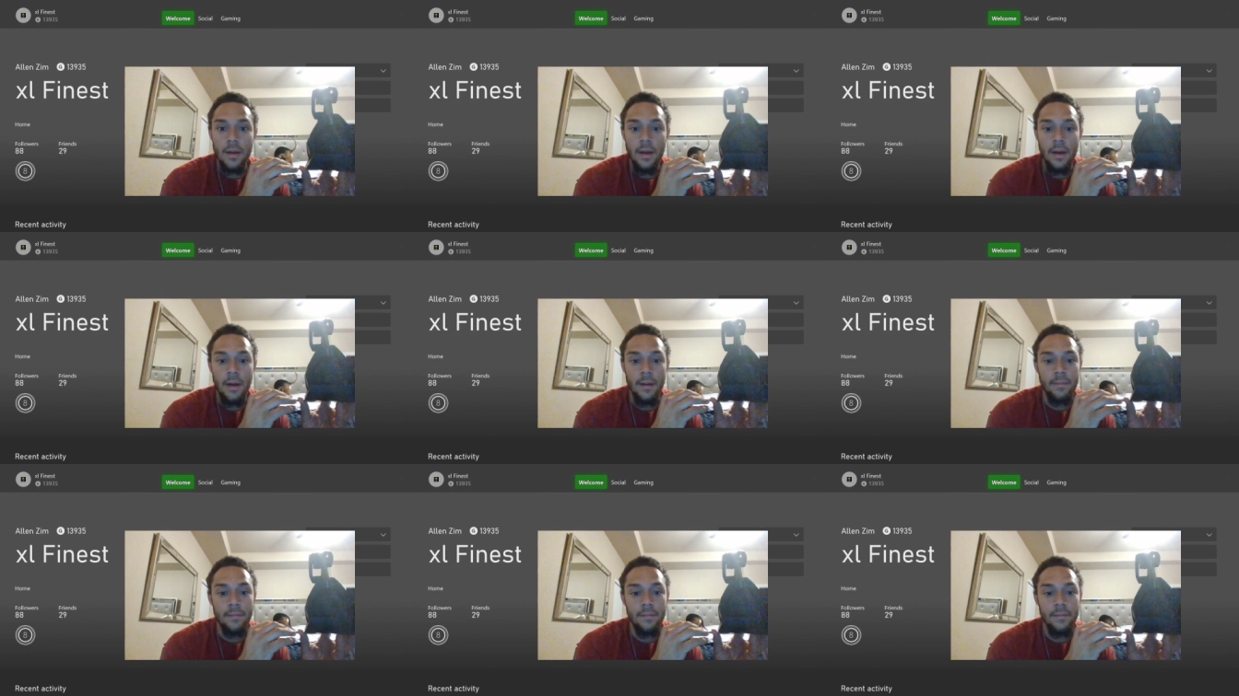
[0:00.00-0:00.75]

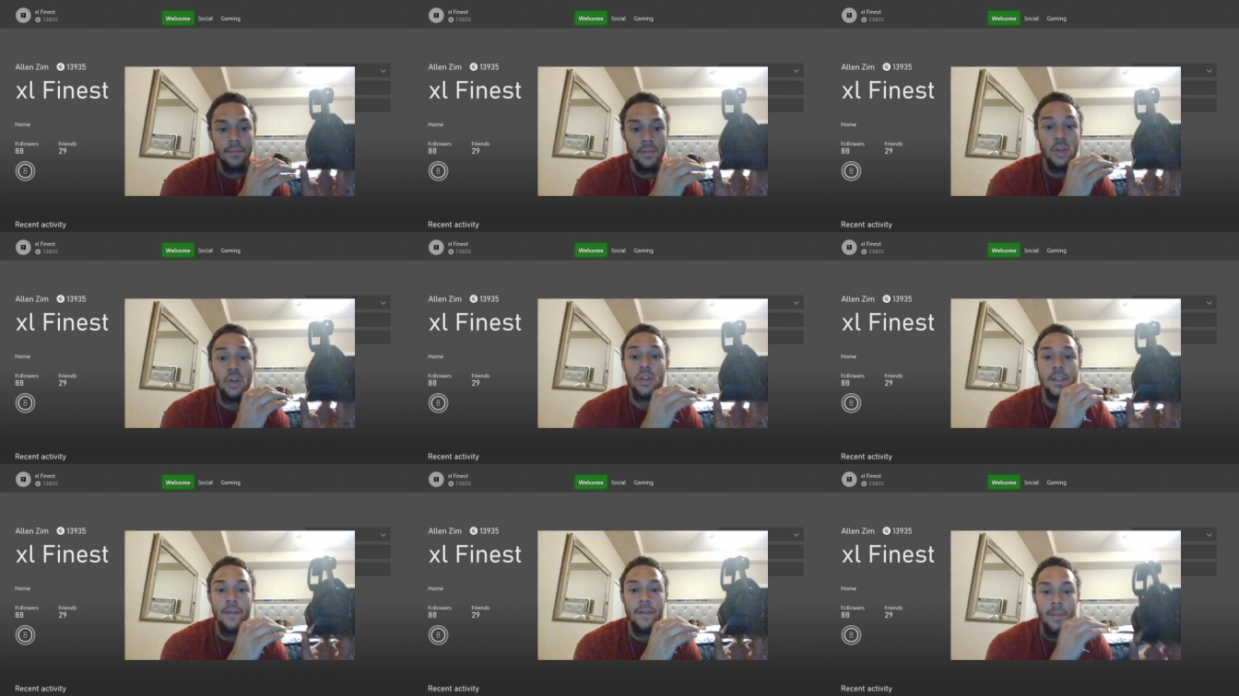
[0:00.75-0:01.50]
Um, you
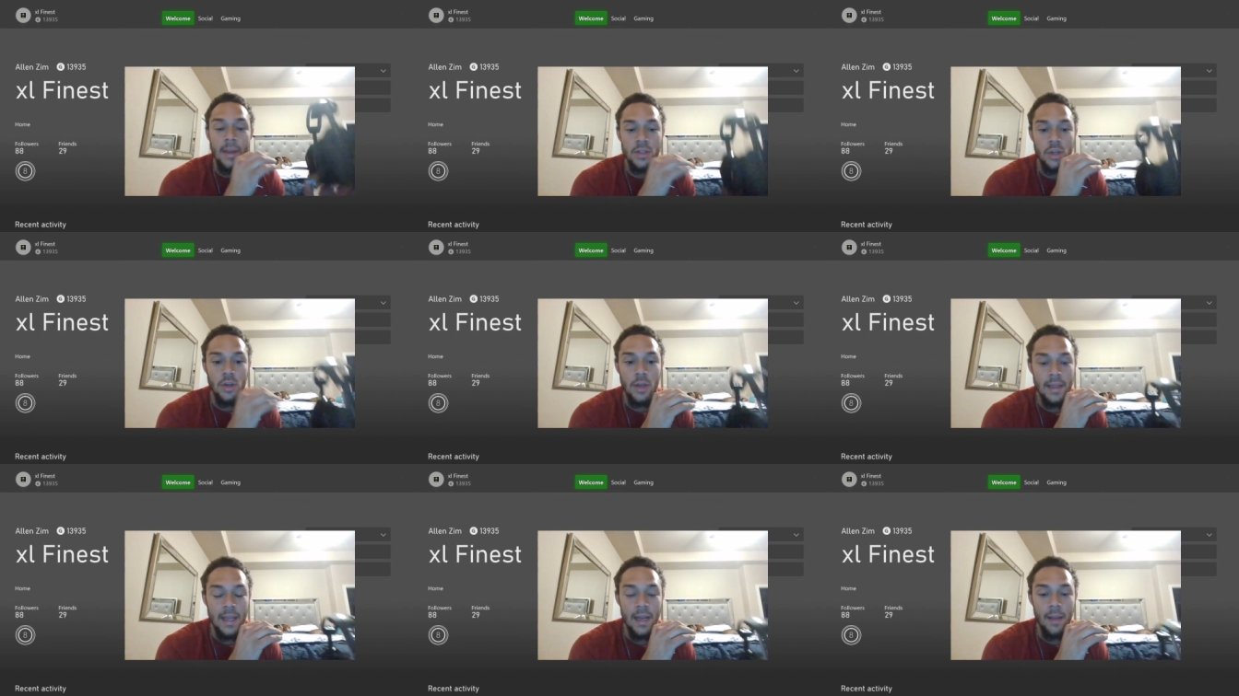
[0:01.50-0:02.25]
just have to make sure you
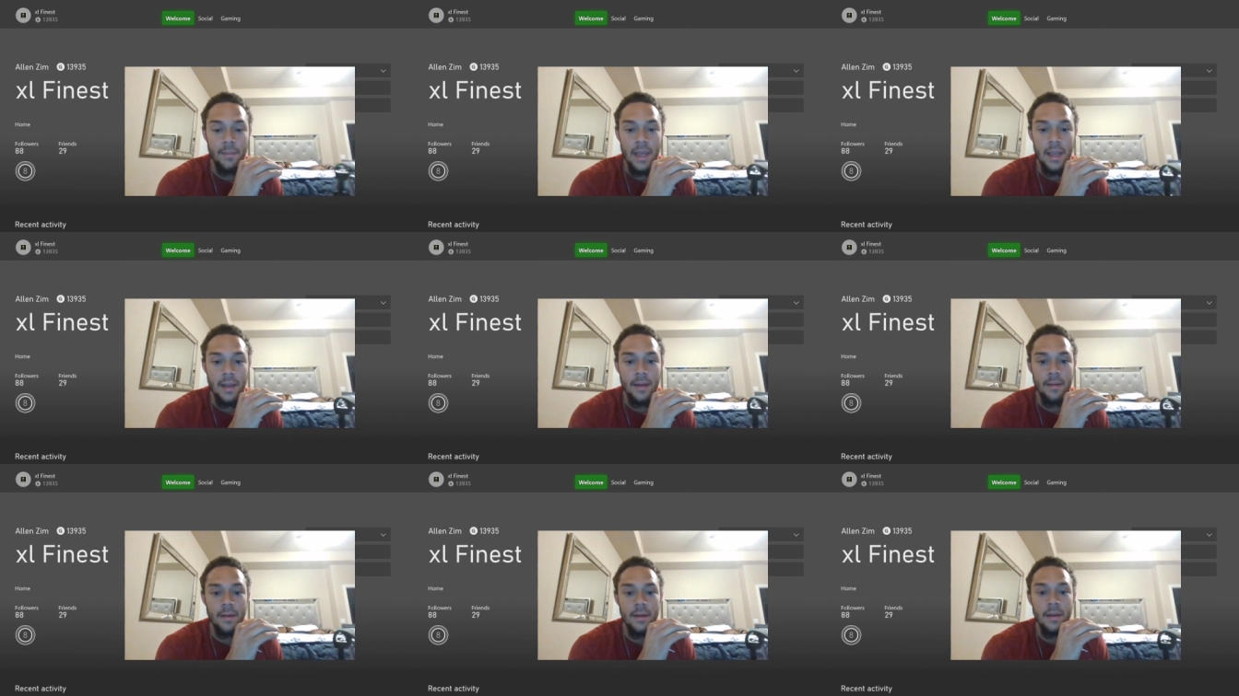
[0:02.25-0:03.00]
get that update.
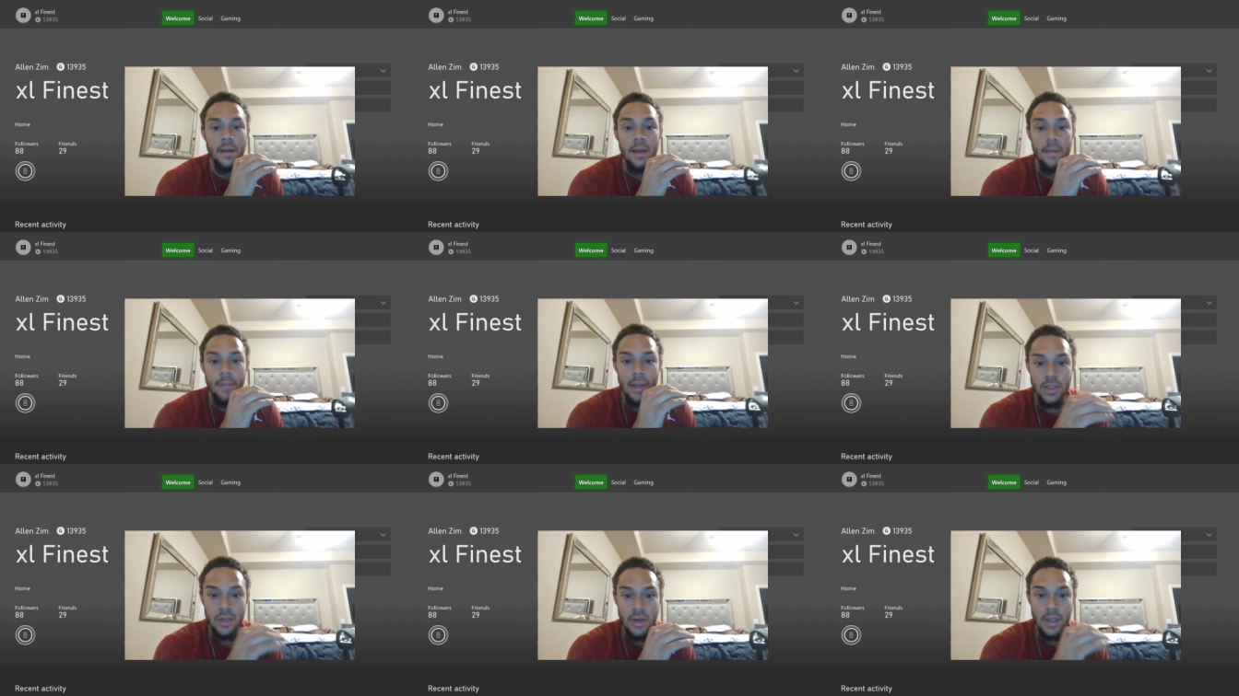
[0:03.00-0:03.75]
Make
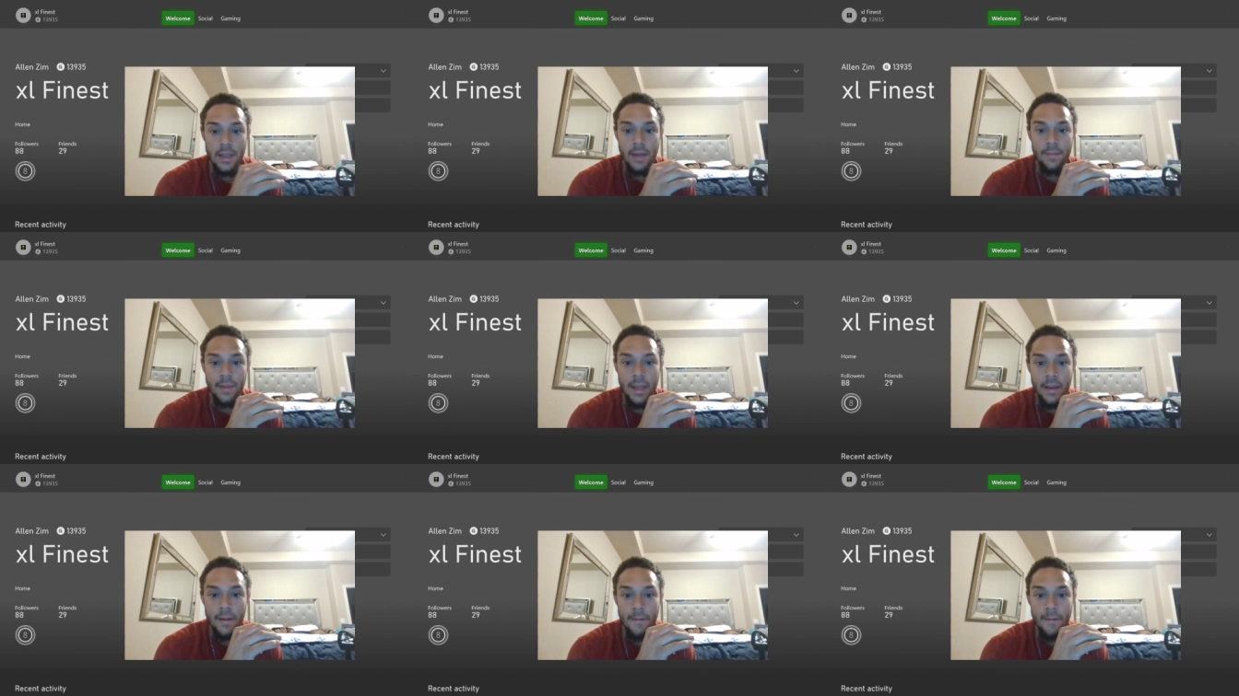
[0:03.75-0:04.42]
sure you get the update